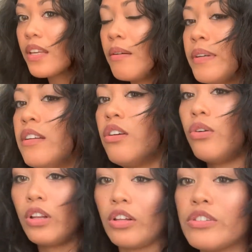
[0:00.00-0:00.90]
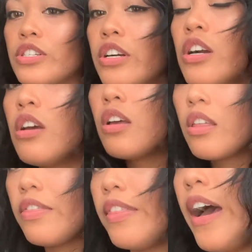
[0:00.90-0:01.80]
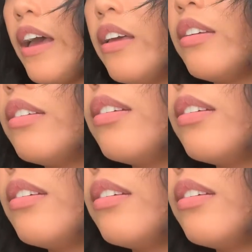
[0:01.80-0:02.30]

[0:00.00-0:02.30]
I'm gonna go closer, that